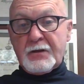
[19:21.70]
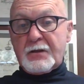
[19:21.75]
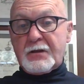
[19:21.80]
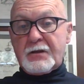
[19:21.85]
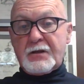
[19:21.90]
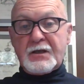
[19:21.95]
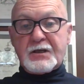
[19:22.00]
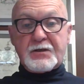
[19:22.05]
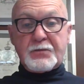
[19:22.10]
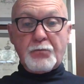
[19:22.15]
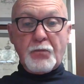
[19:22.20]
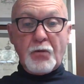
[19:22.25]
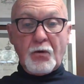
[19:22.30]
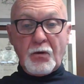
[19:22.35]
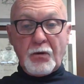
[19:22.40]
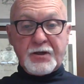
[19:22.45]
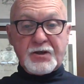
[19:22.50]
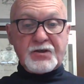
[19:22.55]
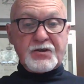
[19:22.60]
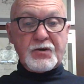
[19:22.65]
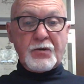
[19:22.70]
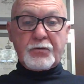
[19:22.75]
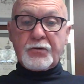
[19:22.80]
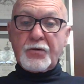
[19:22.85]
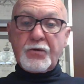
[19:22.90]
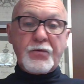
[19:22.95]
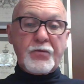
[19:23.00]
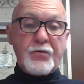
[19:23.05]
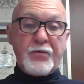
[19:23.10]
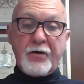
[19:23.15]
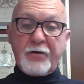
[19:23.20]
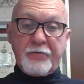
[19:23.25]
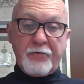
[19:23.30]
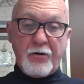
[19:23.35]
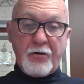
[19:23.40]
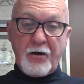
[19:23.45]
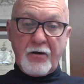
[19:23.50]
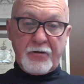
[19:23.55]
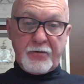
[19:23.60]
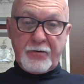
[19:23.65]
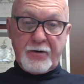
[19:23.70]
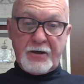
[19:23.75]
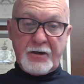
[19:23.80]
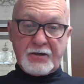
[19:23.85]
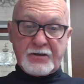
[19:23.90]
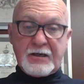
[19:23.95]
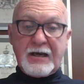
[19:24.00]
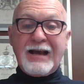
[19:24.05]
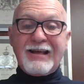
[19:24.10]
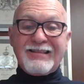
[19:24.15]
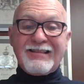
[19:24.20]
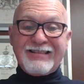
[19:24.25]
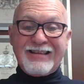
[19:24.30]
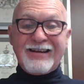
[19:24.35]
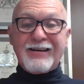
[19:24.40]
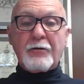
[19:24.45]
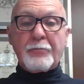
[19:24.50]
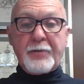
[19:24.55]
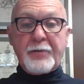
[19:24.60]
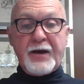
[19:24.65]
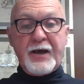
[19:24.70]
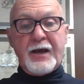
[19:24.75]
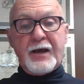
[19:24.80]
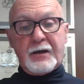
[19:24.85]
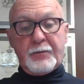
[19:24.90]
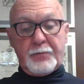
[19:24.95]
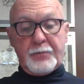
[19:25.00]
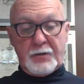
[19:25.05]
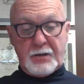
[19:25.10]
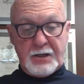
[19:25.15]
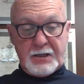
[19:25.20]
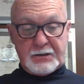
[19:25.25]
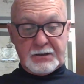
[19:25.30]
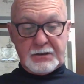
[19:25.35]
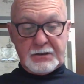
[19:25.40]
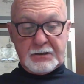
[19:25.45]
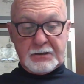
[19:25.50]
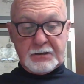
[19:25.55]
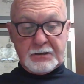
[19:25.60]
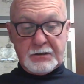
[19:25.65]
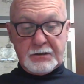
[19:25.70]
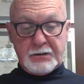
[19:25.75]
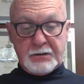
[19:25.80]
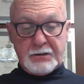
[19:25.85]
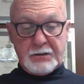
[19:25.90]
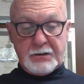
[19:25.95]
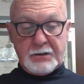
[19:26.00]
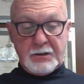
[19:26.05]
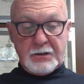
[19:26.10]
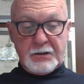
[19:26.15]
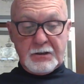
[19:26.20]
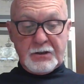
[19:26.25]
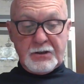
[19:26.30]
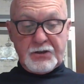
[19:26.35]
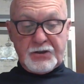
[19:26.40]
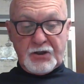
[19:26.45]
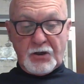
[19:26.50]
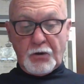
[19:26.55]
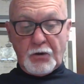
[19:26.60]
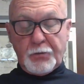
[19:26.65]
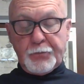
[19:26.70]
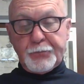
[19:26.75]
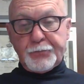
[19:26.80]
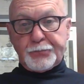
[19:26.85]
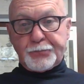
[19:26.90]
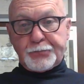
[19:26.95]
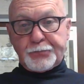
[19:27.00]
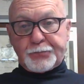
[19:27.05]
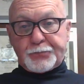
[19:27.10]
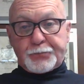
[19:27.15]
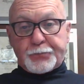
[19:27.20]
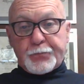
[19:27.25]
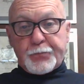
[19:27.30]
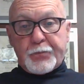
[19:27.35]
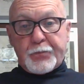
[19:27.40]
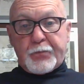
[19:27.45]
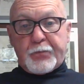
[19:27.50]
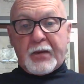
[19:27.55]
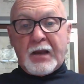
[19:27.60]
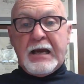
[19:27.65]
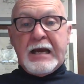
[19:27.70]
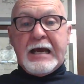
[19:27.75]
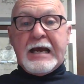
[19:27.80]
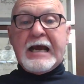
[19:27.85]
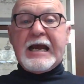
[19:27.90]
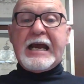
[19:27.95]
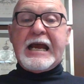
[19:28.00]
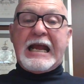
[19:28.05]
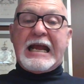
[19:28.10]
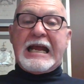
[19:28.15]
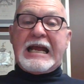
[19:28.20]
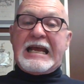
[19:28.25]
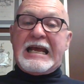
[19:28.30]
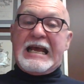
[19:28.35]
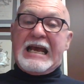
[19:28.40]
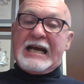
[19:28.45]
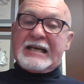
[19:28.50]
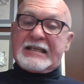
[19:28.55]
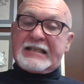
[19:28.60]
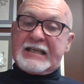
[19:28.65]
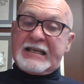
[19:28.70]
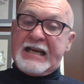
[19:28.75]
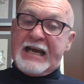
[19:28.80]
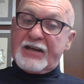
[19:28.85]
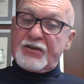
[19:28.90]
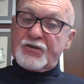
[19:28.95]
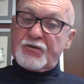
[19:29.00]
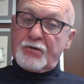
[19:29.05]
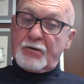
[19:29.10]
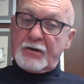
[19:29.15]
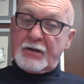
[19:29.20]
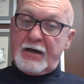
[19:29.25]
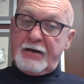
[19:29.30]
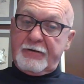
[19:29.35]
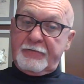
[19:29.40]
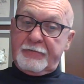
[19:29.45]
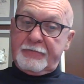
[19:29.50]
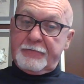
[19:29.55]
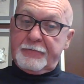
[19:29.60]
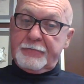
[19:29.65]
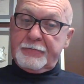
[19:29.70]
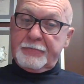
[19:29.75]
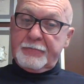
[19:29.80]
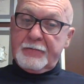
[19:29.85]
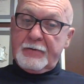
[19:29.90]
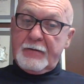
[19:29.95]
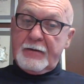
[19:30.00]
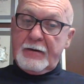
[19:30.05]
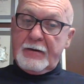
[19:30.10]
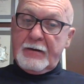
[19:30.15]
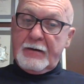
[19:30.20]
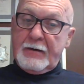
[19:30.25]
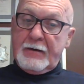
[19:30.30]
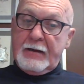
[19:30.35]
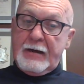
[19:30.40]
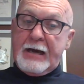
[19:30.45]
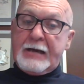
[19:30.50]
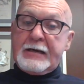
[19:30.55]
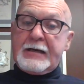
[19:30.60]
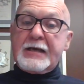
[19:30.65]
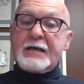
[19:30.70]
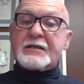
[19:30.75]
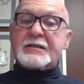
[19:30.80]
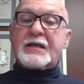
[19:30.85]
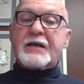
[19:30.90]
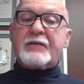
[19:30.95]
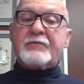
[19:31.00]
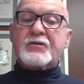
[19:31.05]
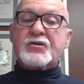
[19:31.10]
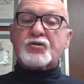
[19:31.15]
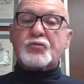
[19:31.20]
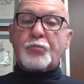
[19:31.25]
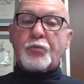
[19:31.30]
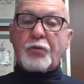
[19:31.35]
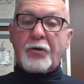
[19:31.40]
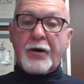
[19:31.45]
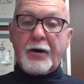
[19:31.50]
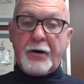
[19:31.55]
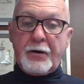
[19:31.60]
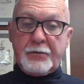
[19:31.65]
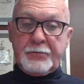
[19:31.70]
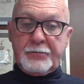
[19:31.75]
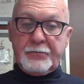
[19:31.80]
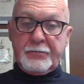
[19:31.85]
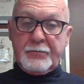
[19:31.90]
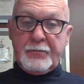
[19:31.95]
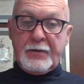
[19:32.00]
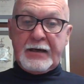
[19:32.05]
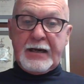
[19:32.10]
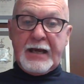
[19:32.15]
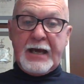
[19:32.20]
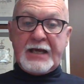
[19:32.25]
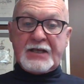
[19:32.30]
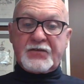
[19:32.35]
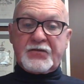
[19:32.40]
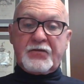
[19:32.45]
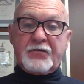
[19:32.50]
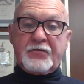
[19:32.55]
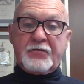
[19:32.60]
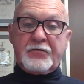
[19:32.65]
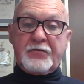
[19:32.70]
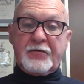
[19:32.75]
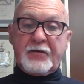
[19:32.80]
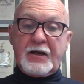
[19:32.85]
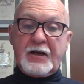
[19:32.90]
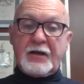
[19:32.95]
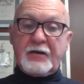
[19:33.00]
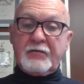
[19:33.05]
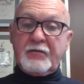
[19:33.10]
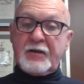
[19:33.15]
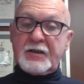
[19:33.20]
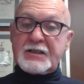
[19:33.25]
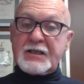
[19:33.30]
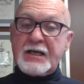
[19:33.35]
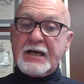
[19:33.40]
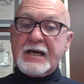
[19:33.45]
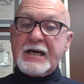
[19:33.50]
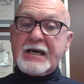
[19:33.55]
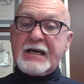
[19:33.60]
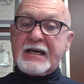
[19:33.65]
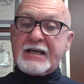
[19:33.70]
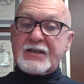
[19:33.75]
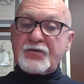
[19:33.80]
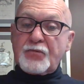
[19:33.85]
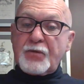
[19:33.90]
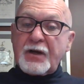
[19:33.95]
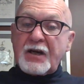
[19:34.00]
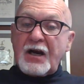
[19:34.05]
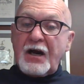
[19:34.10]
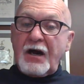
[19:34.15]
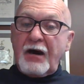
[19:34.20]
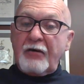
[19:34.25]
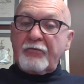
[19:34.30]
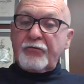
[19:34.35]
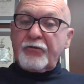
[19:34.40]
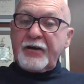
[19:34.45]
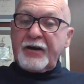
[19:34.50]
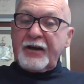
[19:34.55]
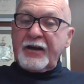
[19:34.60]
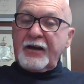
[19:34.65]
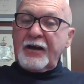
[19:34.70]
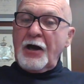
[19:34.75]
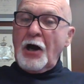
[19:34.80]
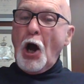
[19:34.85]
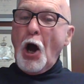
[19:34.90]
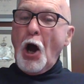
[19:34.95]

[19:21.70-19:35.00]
These boys don't know who their father is. They're paying a price. So he has a natural life, and he is given to prayer and asks for forgiveness. He's recovering,